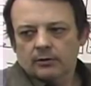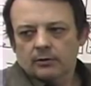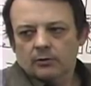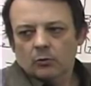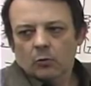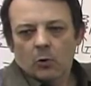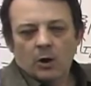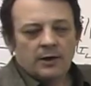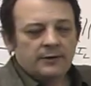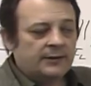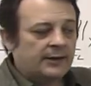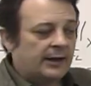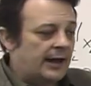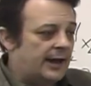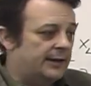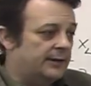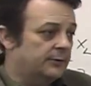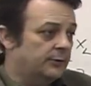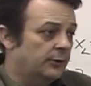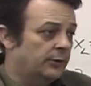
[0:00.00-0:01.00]
One that I
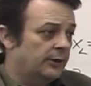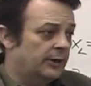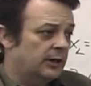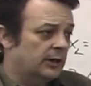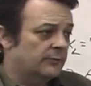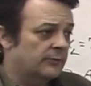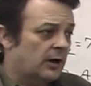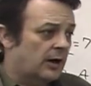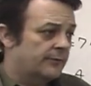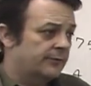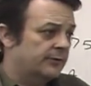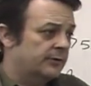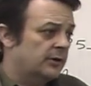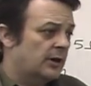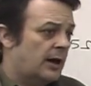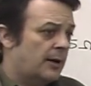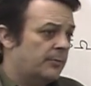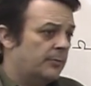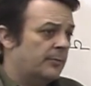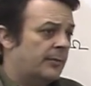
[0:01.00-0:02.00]
can think of off the
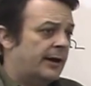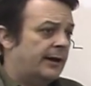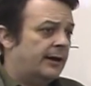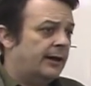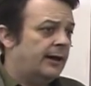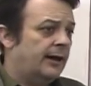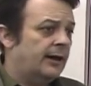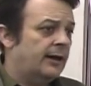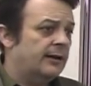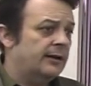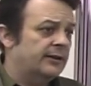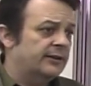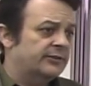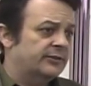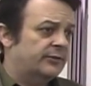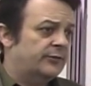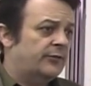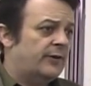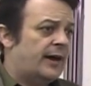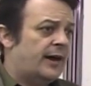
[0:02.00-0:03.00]
top of my head is a
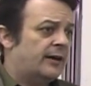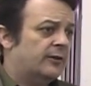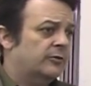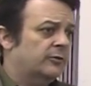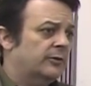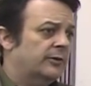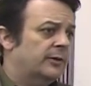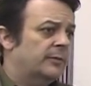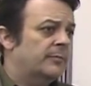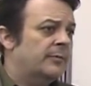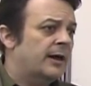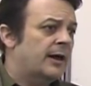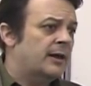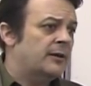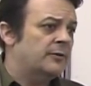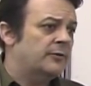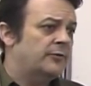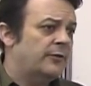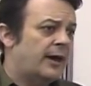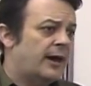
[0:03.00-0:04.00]
factory that
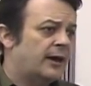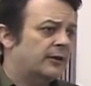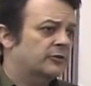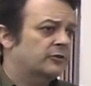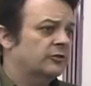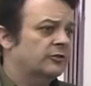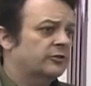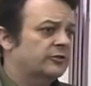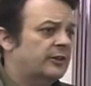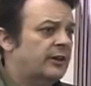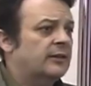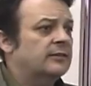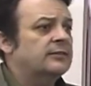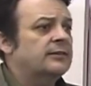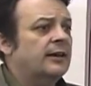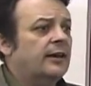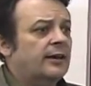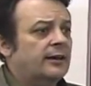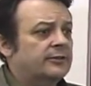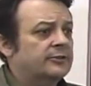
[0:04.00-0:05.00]
manufactures and
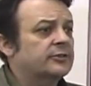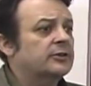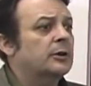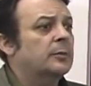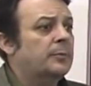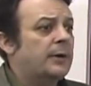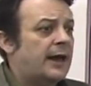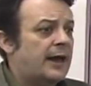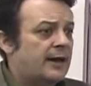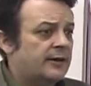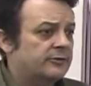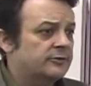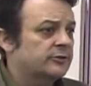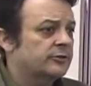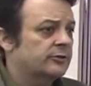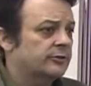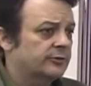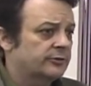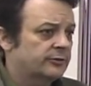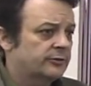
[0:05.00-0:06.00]
tests
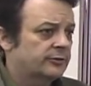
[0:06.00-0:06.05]
capacitors.